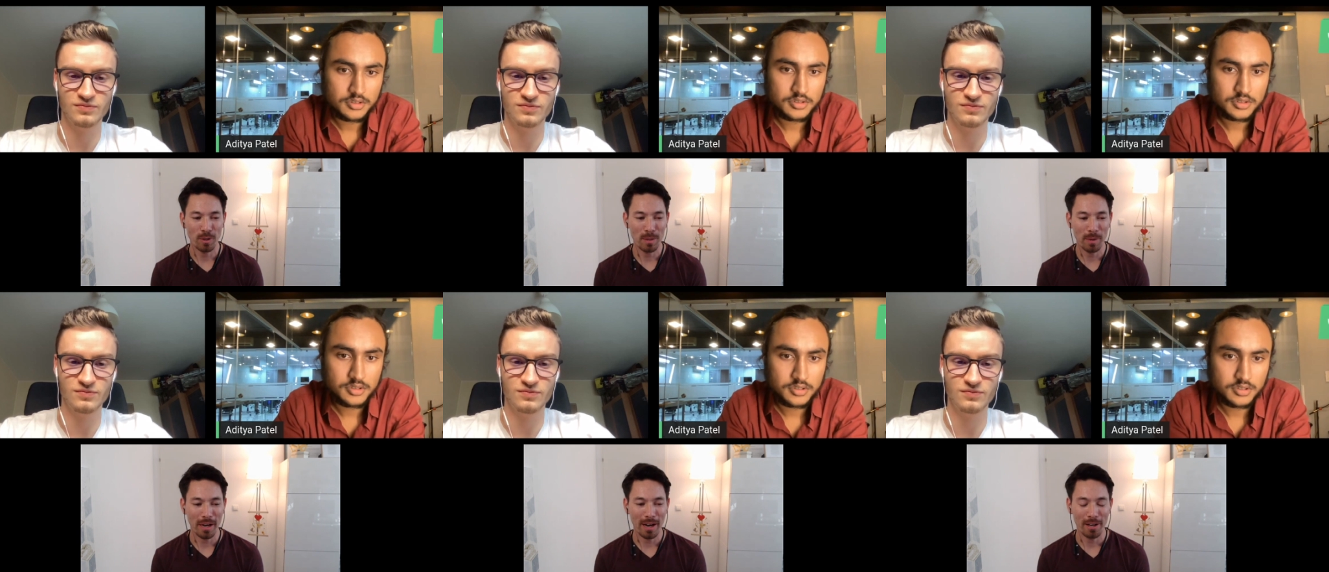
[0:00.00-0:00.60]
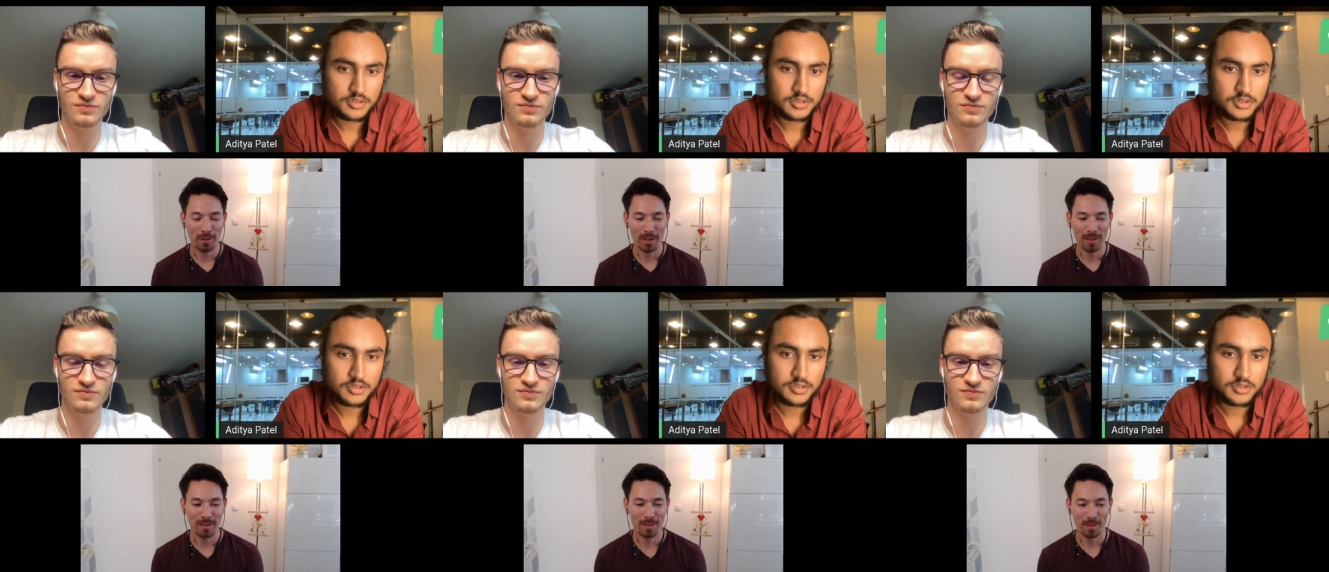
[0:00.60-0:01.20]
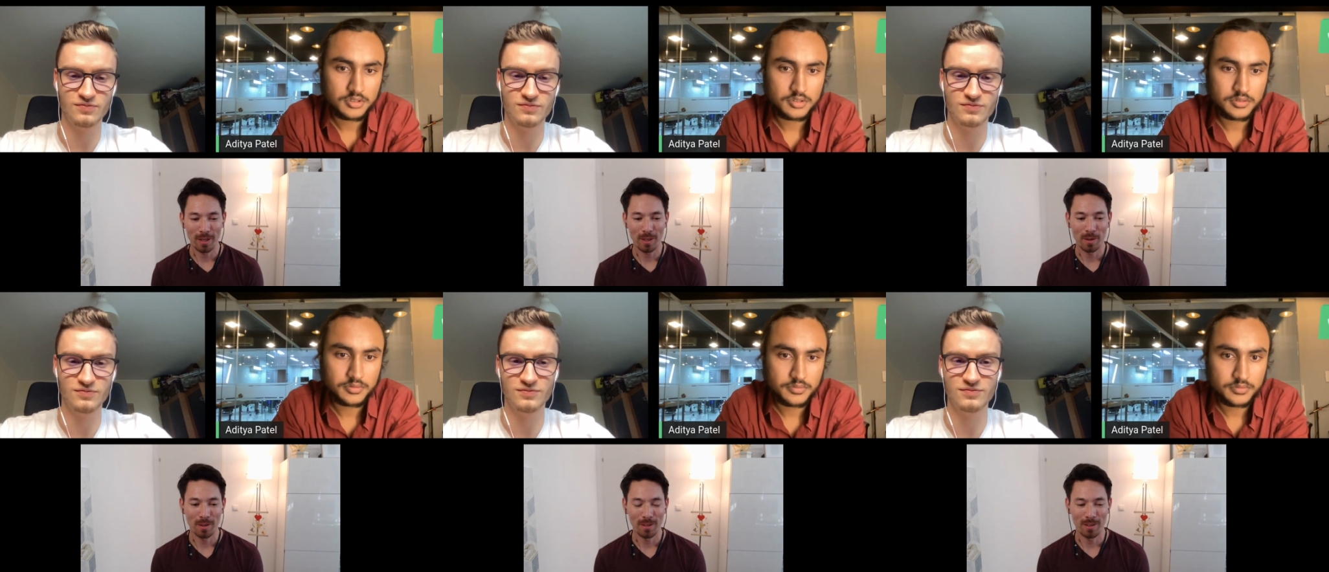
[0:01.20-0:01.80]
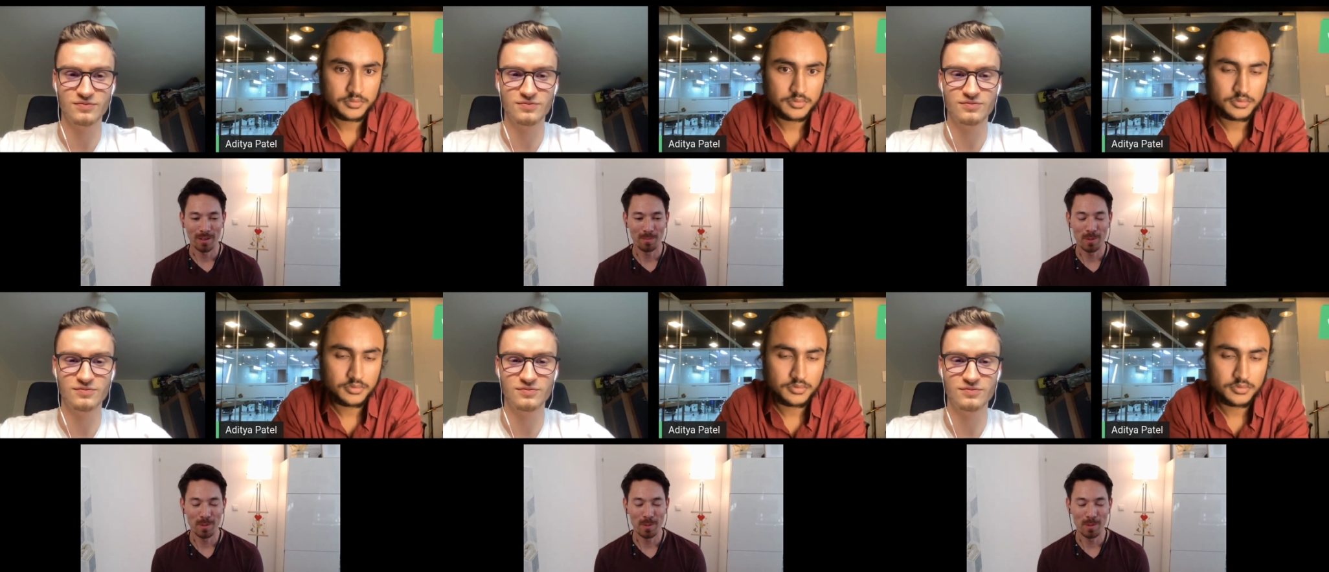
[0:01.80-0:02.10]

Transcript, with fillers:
Speaker 1: keep my eye on like like the the